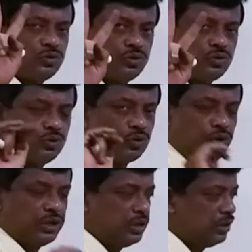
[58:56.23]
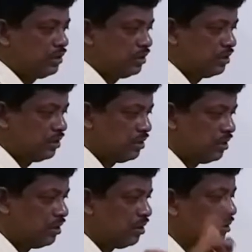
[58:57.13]
2 throwing.
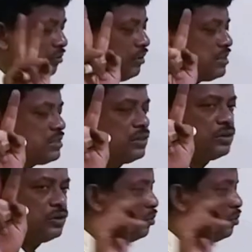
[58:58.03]
On the first 2